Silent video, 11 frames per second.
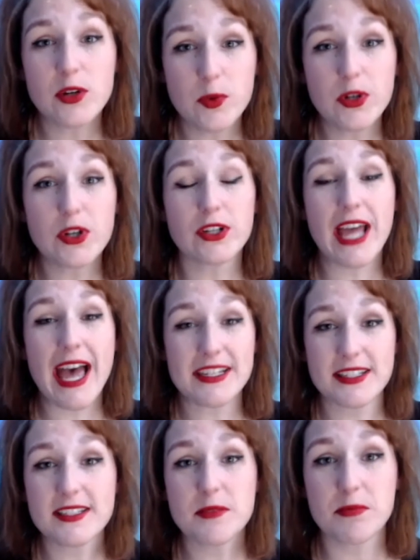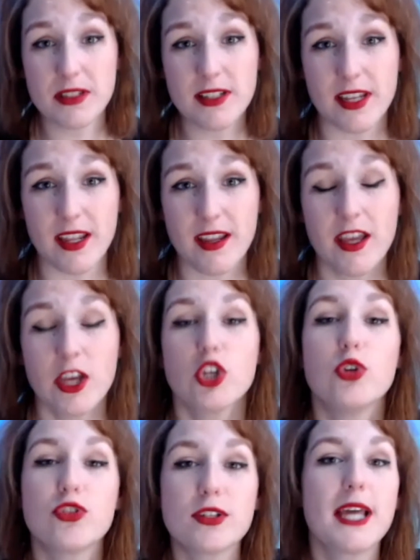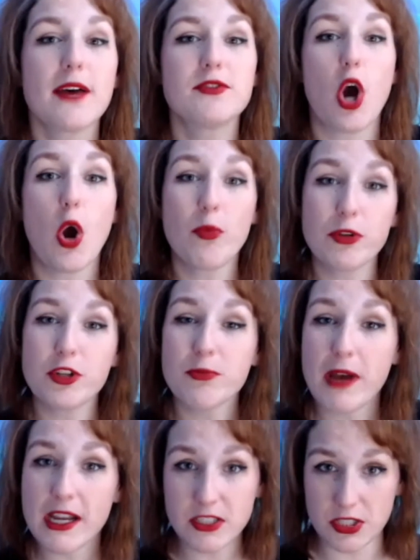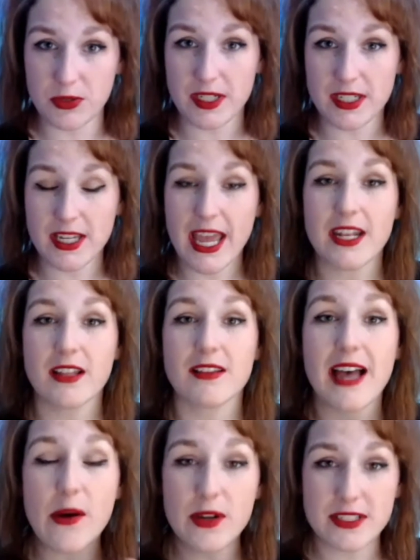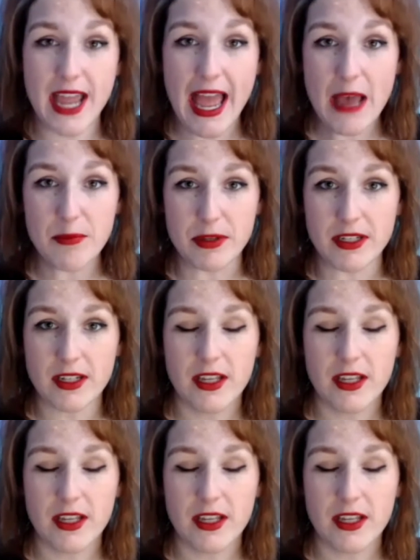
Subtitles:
world has this ability. You just have to open your mind to it and allow it to happen.